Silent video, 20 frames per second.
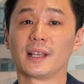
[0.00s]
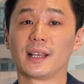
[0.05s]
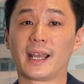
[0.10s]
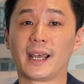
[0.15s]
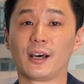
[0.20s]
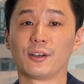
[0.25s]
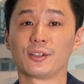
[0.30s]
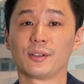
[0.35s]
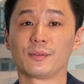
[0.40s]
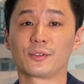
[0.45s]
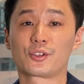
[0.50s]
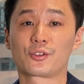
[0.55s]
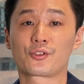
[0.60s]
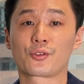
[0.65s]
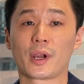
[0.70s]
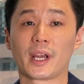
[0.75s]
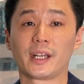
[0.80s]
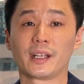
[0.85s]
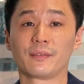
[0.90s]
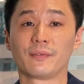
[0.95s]
allowed
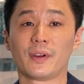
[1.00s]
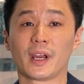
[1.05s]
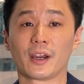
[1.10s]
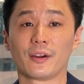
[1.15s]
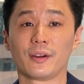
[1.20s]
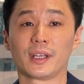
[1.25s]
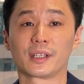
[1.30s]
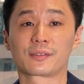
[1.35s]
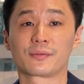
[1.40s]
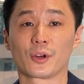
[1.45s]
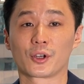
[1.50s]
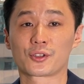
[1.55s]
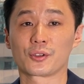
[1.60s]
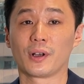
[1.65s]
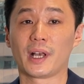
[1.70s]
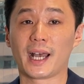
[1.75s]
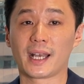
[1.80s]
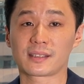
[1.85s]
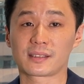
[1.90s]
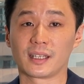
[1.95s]
trading various virtual
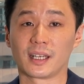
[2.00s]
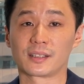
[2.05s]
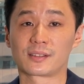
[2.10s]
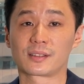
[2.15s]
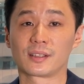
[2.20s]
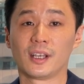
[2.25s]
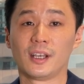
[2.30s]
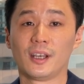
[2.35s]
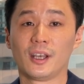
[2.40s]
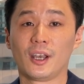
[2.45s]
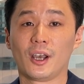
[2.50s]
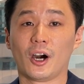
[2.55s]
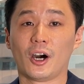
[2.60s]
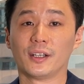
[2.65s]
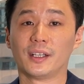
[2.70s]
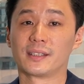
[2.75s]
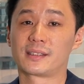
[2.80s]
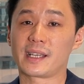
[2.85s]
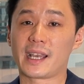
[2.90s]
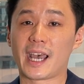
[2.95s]
assets
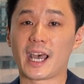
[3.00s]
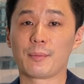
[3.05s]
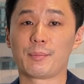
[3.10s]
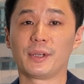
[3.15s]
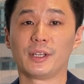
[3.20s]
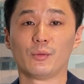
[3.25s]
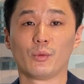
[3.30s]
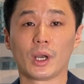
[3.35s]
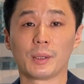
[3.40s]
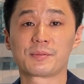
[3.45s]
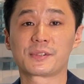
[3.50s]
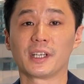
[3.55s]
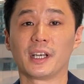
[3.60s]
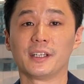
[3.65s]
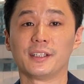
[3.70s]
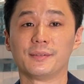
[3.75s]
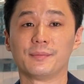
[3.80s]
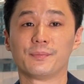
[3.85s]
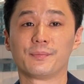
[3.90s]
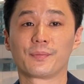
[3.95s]
on its app and website.
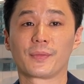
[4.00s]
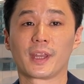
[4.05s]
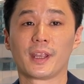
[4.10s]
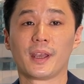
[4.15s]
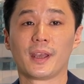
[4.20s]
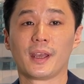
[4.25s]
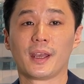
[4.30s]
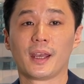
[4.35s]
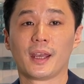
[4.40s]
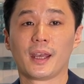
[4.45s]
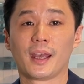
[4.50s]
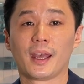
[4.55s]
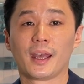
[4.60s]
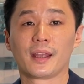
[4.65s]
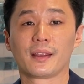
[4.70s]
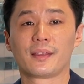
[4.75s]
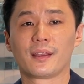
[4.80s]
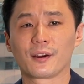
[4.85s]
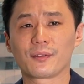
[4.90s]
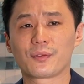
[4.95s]

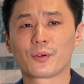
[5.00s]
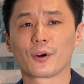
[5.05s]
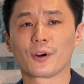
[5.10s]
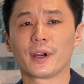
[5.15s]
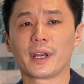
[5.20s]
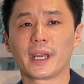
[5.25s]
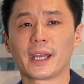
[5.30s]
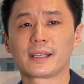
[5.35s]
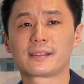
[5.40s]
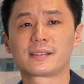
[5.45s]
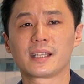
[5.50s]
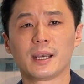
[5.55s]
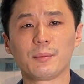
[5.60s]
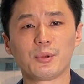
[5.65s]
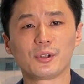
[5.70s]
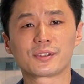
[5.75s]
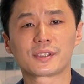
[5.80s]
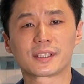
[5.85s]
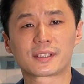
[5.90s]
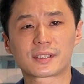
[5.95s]
Therefore,
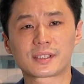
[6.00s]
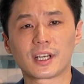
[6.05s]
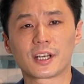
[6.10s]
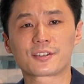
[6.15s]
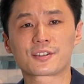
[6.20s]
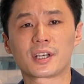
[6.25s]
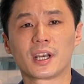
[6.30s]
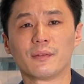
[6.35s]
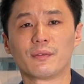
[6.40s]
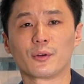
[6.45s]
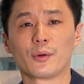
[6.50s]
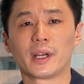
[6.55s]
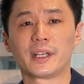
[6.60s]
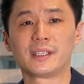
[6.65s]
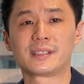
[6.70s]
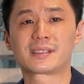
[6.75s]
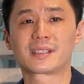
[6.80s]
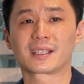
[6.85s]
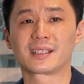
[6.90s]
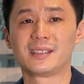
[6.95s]
examples as such have already
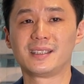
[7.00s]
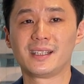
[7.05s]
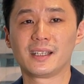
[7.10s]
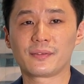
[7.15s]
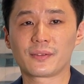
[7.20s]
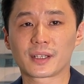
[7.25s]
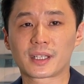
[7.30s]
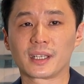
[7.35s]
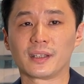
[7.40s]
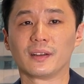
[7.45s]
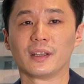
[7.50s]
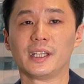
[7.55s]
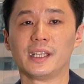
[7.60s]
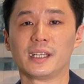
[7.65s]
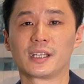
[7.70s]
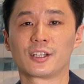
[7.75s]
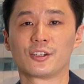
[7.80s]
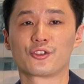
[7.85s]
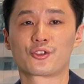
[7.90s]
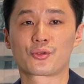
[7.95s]
significantly
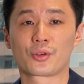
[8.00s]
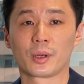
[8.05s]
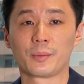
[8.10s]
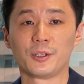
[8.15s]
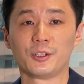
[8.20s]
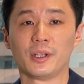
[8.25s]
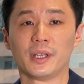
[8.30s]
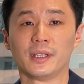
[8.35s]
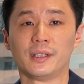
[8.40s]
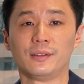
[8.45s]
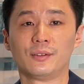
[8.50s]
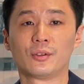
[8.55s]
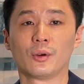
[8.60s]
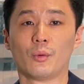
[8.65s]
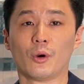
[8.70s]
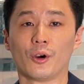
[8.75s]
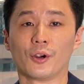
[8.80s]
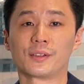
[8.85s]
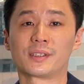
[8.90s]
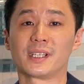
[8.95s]
contributed
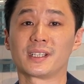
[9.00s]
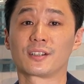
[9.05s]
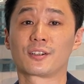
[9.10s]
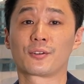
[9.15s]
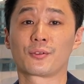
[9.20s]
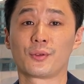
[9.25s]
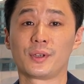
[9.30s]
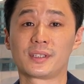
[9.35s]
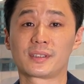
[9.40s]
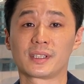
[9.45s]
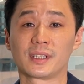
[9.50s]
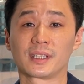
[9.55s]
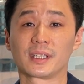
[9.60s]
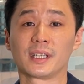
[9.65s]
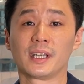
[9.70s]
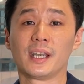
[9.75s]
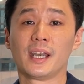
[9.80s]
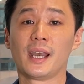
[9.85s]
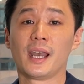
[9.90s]
towards increasing